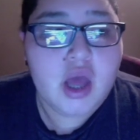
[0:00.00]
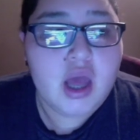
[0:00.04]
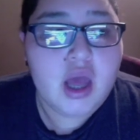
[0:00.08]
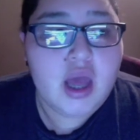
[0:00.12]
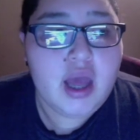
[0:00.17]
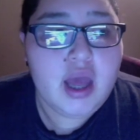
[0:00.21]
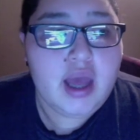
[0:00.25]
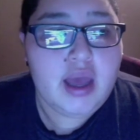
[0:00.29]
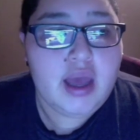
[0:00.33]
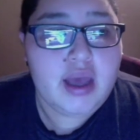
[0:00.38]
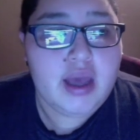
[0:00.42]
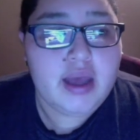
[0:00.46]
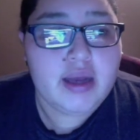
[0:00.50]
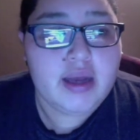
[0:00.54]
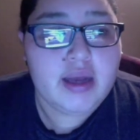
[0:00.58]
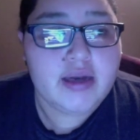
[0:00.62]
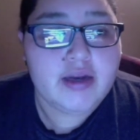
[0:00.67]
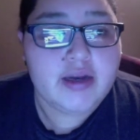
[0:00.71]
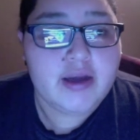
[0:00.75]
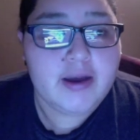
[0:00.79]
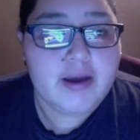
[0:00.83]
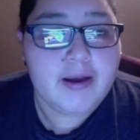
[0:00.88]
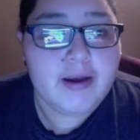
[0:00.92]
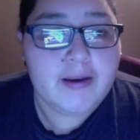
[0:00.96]
And
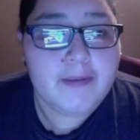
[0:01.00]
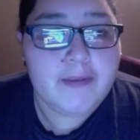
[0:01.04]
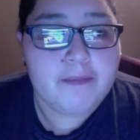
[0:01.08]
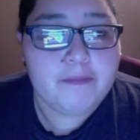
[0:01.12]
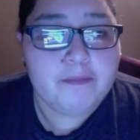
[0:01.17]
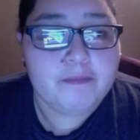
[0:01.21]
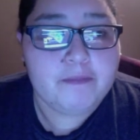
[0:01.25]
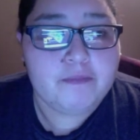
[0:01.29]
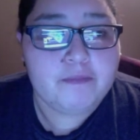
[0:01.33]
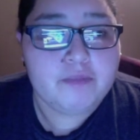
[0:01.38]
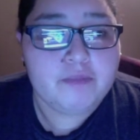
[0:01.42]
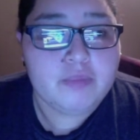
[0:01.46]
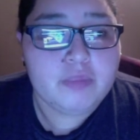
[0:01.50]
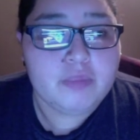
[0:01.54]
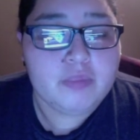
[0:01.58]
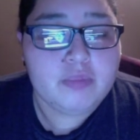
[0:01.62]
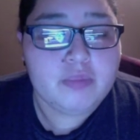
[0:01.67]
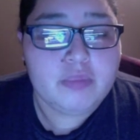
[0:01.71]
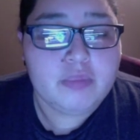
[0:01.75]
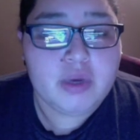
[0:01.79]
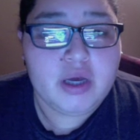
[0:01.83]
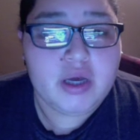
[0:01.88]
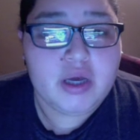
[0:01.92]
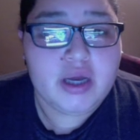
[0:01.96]

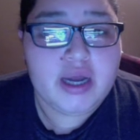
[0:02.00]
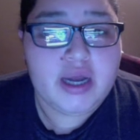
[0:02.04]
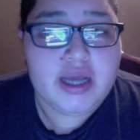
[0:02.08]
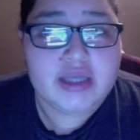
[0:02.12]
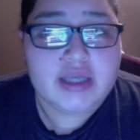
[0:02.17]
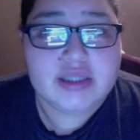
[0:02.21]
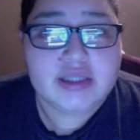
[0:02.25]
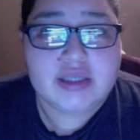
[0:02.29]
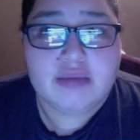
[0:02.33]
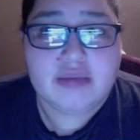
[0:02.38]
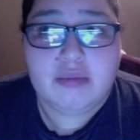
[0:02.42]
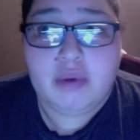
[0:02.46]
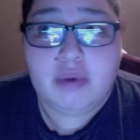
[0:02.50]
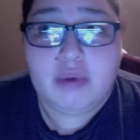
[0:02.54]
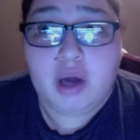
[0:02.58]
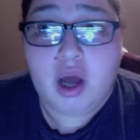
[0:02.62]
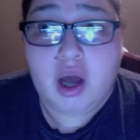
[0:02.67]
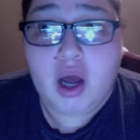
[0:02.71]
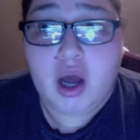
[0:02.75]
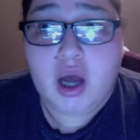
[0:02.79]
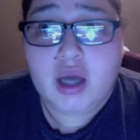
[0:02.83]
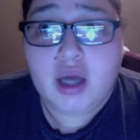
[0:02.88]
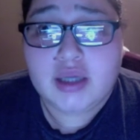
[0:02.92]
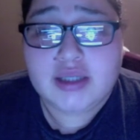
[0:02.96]
but as in
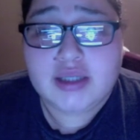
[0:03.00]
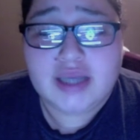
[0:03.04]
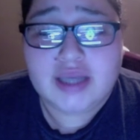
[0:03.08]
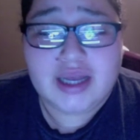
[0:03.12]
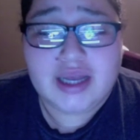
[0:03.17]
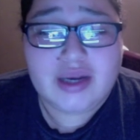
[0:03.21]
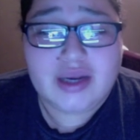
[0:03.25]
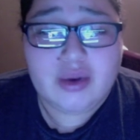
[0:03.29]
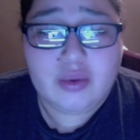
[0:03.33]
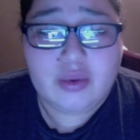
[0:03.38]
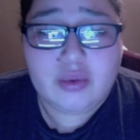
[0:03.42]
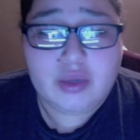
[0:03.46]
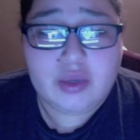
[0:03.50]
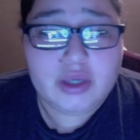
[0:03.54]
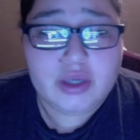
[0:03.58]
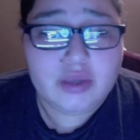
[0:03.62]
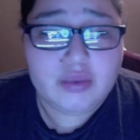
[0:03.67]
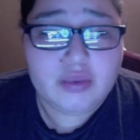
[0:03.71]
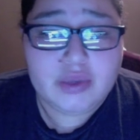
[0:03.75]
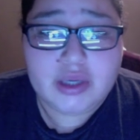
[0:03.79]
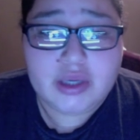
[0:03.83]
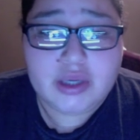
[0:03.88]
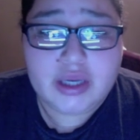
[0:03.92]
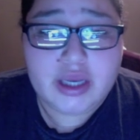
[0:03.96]
blogs, I don't really
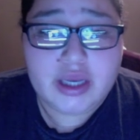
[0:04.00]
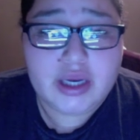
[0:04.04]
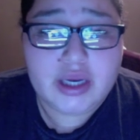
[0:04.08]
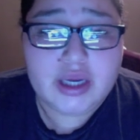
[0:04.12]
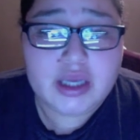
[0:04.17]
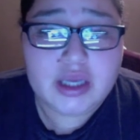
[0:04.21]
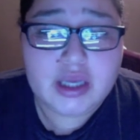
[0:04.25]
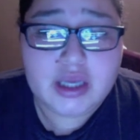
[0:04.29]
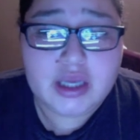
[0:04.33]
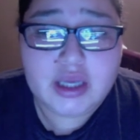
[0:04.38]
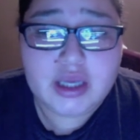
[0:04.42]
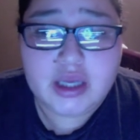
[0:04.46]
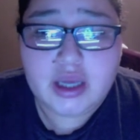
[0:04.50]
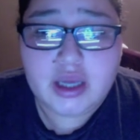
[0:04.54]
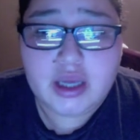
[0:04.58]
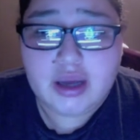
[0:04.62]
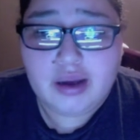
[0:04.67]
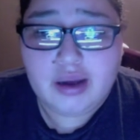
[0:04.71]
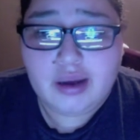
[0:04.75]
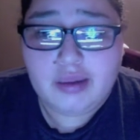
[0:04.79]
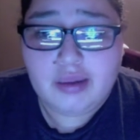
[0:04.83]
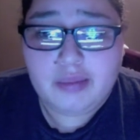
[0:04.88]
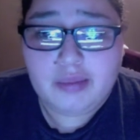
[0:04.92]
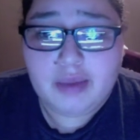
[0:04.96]
read any.
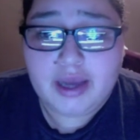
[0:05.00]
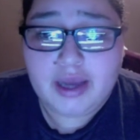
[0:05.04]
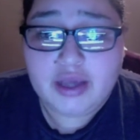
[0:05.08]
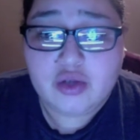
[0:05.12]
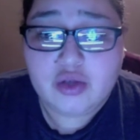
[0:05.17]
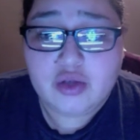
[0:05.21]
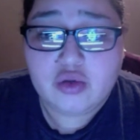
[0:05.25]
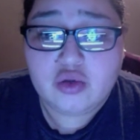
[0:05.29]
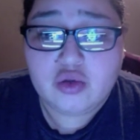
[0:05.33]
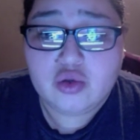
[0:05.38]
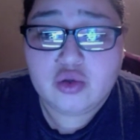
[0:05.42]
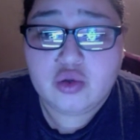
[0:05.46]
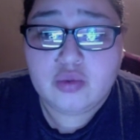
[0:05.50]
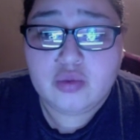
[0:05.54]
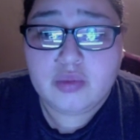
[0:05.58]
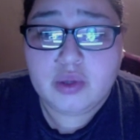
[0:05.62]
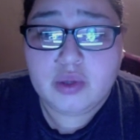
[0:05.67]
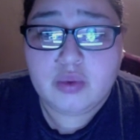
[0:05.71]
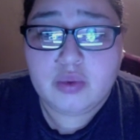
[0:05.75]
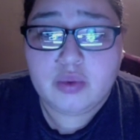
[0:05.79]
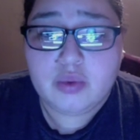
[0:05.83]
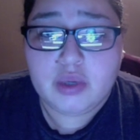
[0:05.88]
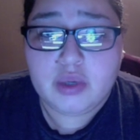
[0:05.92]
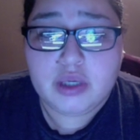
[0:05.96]
I used to be
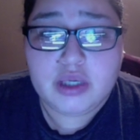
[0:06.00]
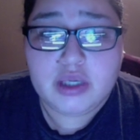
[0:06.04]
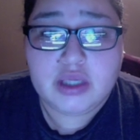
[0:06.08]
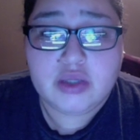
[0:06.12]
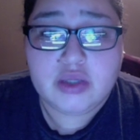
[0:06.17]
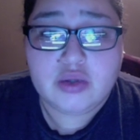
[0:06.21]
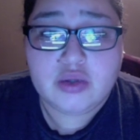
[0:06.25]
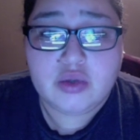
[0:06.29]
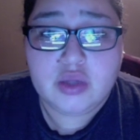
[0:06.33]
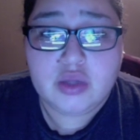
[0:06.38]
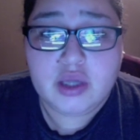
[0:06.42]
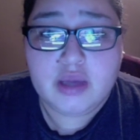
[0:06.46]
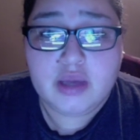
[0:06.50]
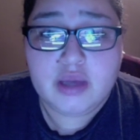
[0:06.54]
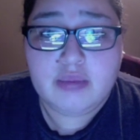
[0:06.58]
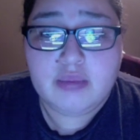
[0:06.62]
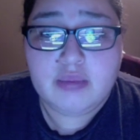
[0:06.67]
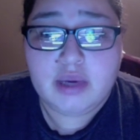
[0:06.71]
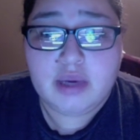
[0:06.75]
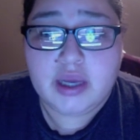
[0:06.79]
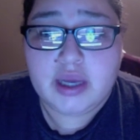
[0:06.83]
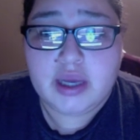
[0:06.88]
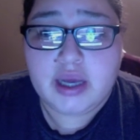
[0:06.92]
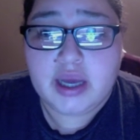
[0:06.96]
really into them.
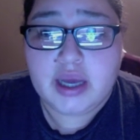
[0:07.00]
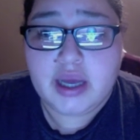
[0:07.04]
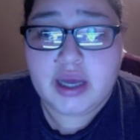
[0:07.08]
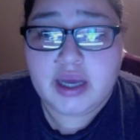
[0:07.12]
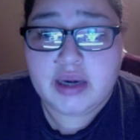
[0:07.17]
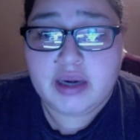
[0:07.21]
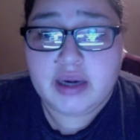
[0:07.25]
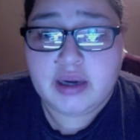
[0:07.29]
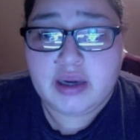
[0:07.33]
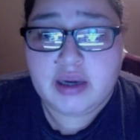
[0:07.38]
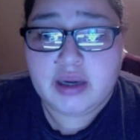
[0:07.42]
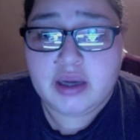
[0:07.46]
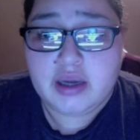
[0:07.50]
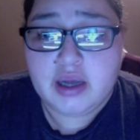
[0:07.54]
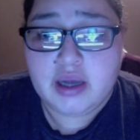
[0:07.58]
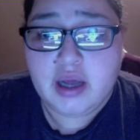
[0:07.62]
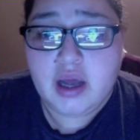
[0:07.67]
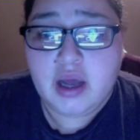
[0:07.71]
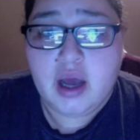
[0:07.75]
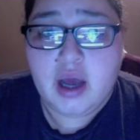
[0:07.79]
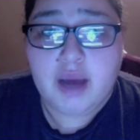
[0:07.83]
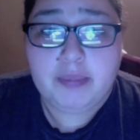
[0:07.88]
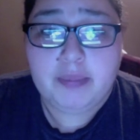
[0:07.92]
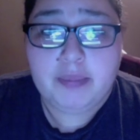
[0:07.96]
Like, I had
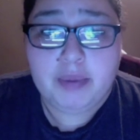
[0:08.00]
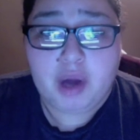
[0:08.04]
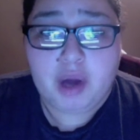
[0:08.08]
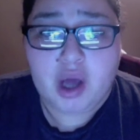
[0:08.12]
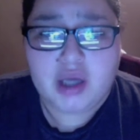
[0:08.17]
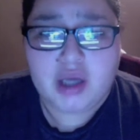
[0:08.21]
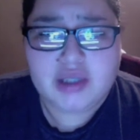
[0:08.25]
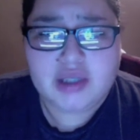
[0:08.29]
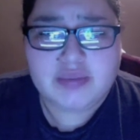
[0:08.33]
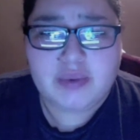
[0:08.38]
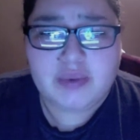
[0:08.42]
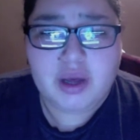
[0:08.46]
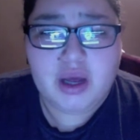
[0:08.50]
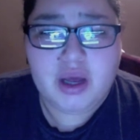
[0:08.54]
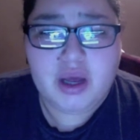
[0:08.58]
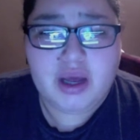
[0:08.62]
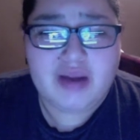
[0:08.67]
a blog spot.